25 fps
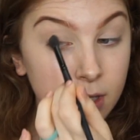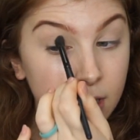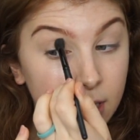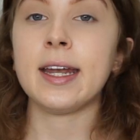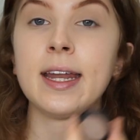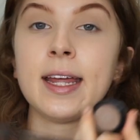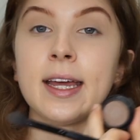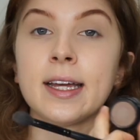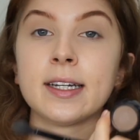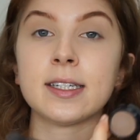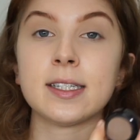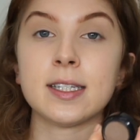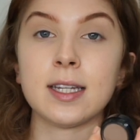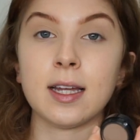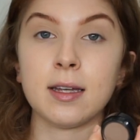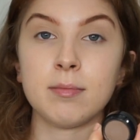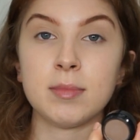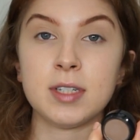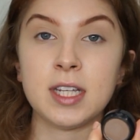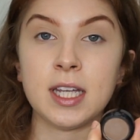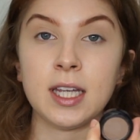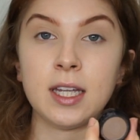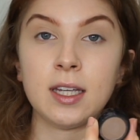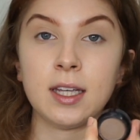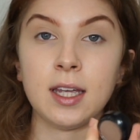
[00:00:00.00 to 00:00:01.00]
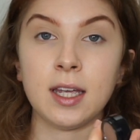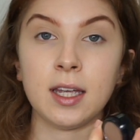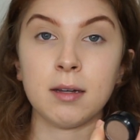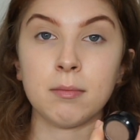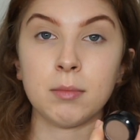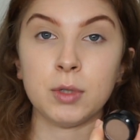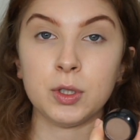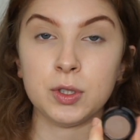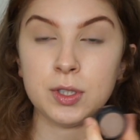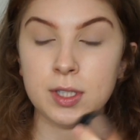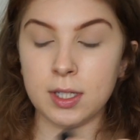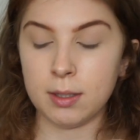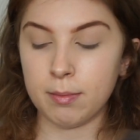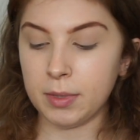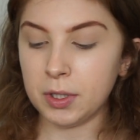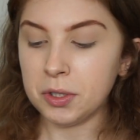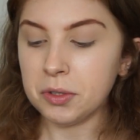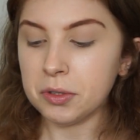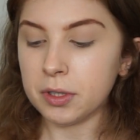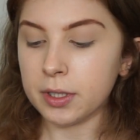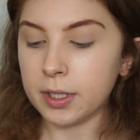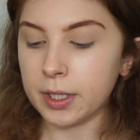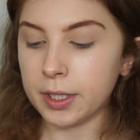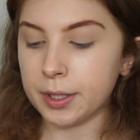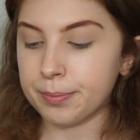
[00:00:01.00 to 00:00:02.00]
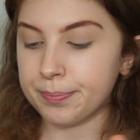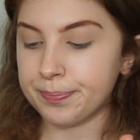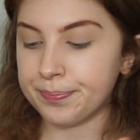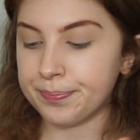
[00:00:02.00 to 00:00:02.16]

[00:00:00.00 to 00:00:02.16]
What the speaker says: Next, I'm taking Malted milk,